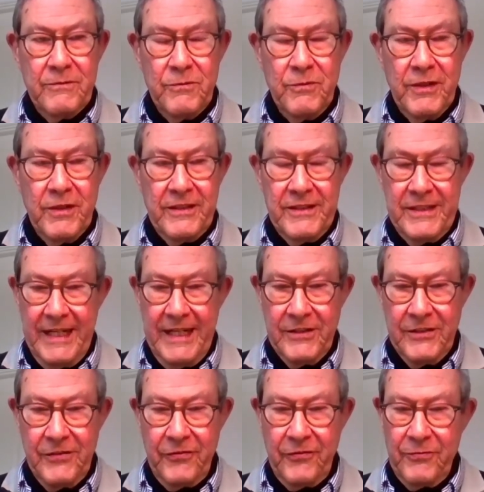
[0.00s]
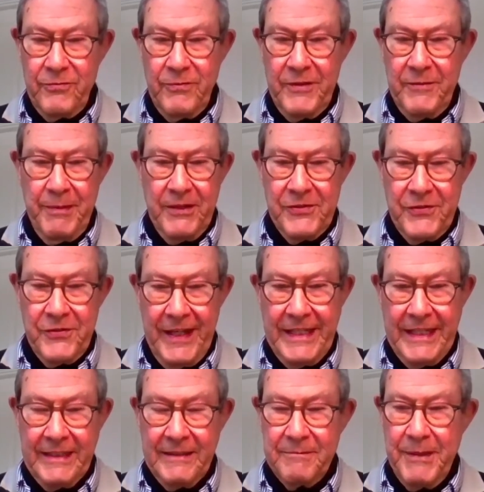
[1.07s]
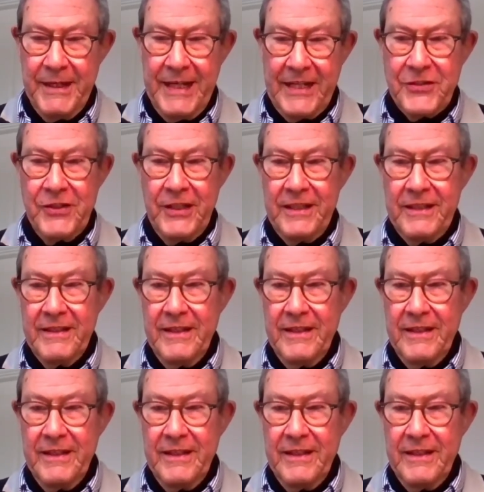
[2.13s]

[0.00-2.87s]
were containers with bills of lading, but actually